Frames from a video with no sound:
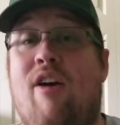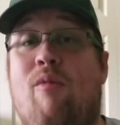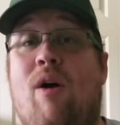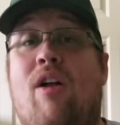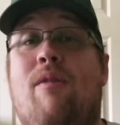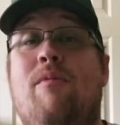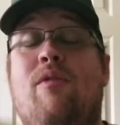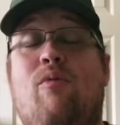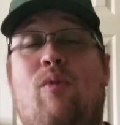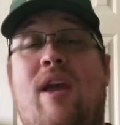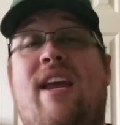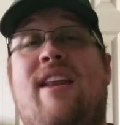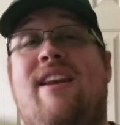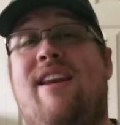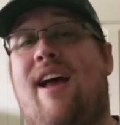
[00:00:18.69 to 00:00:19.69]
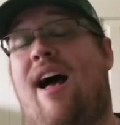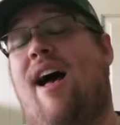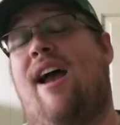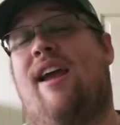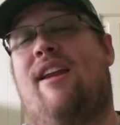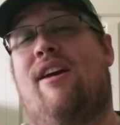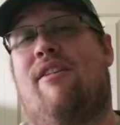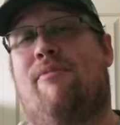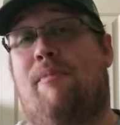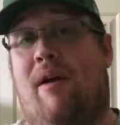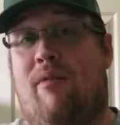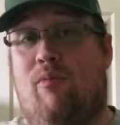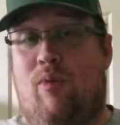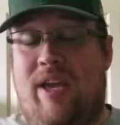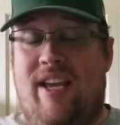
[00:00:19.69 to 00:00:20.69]
Welcome to week 9 of my
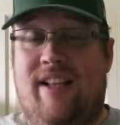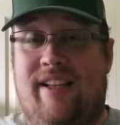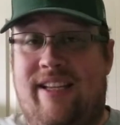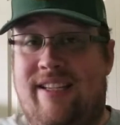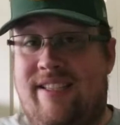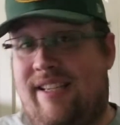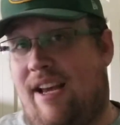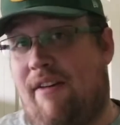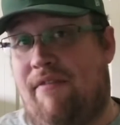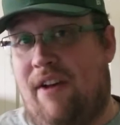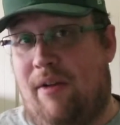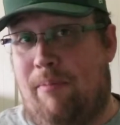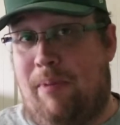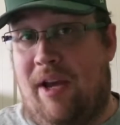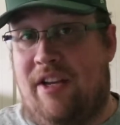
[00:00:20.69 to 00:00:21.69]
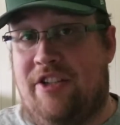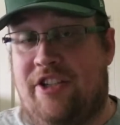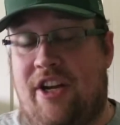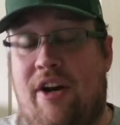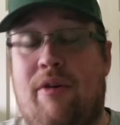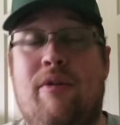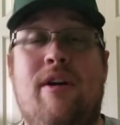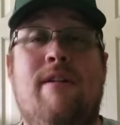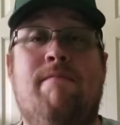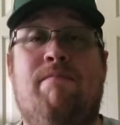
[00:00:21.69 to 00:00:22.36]
weekly CFL pick show